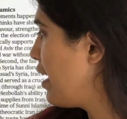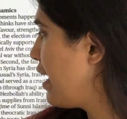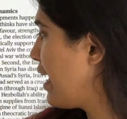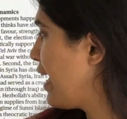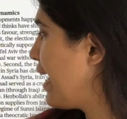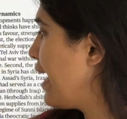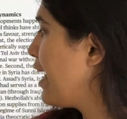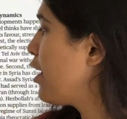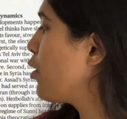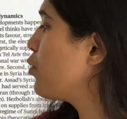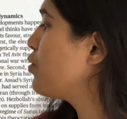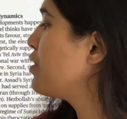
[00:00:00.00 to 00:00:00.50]

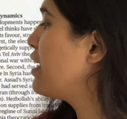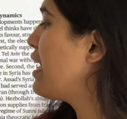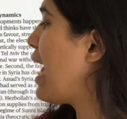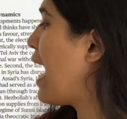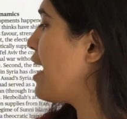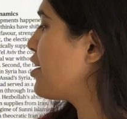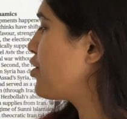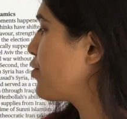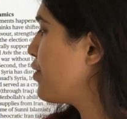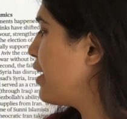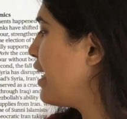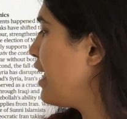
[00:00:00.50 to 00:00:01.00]
he
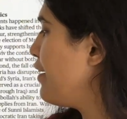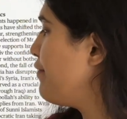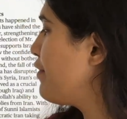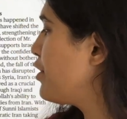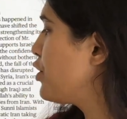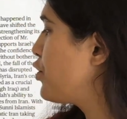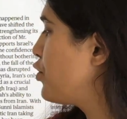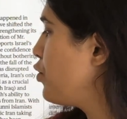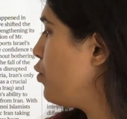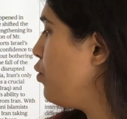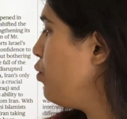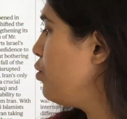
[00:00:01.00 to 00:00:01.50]
unilaterally
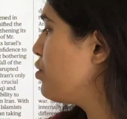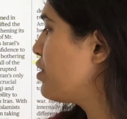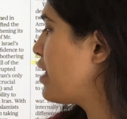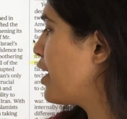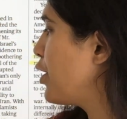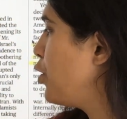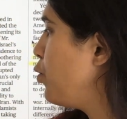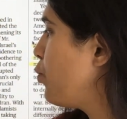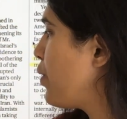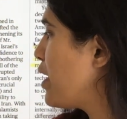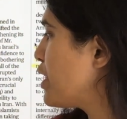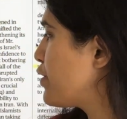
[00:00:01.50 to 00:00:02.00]
withdrew the
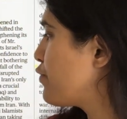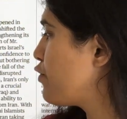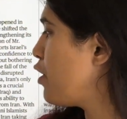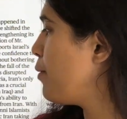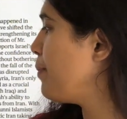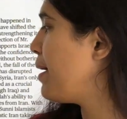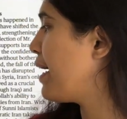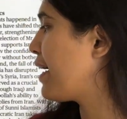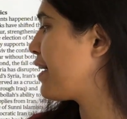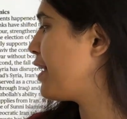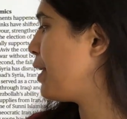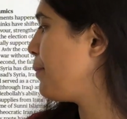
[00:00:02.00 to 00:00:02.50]
US
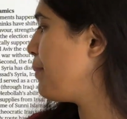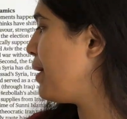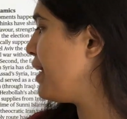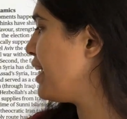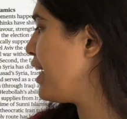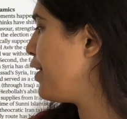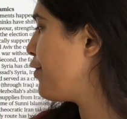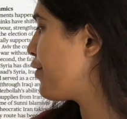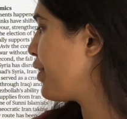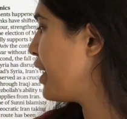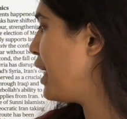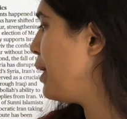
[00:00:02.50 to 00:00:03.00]
from
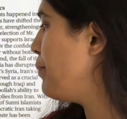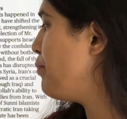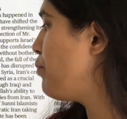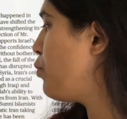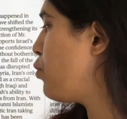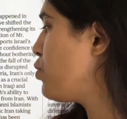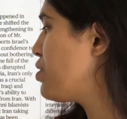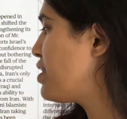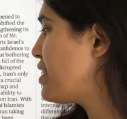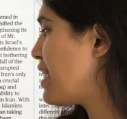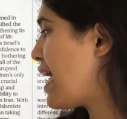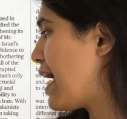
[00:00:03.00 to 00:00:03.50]
agreement and
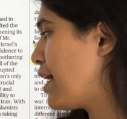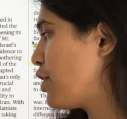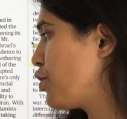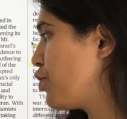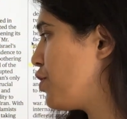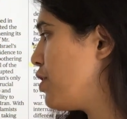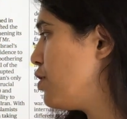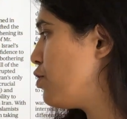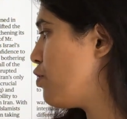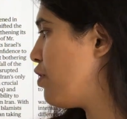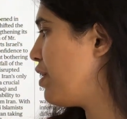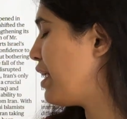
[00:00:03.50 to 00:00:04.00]
reimposed
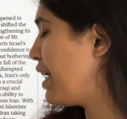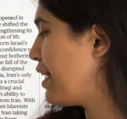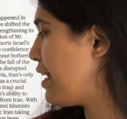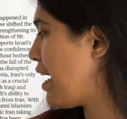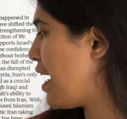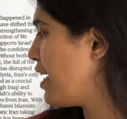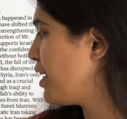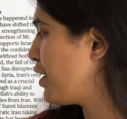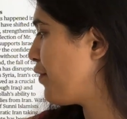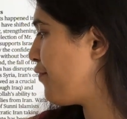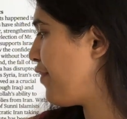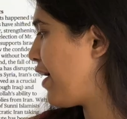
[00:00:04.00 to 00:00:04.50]
sanctions on
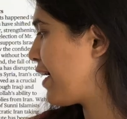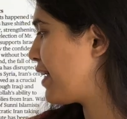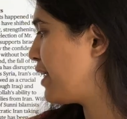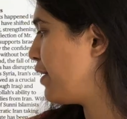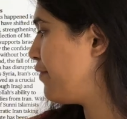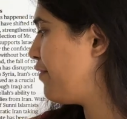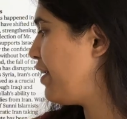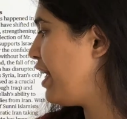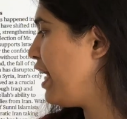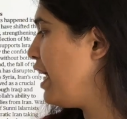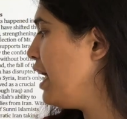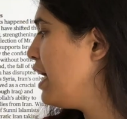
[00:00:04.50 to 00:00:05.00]
Iran,
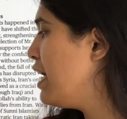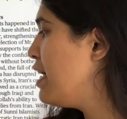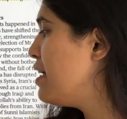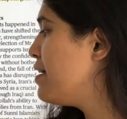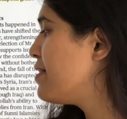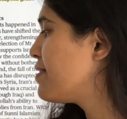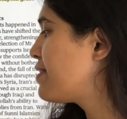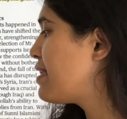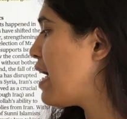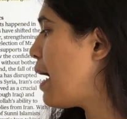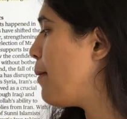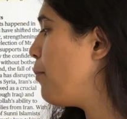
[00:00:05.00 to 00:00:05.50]
effectively
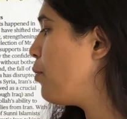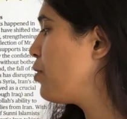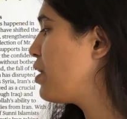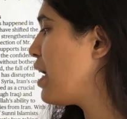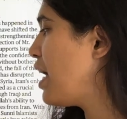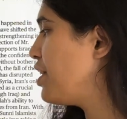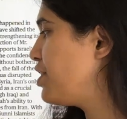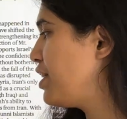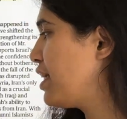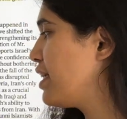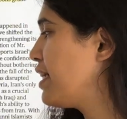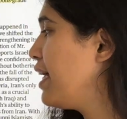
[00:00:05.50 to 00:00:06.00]

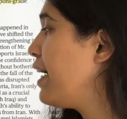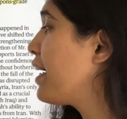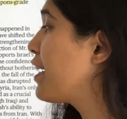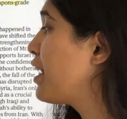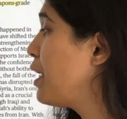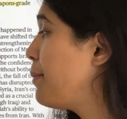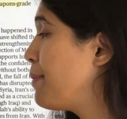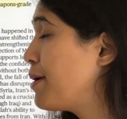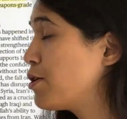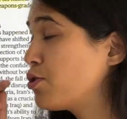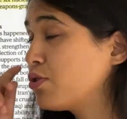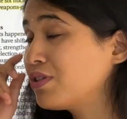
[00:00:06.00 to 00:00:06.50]
sabotaging the
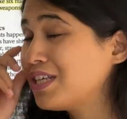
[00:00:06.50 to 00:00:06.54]
agreement.